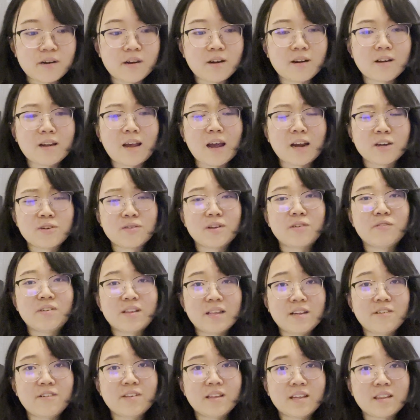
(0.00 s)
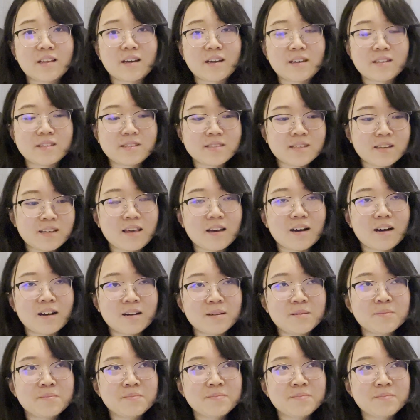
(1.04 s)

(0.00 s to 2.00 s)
They're actually really, really nice. Yeah.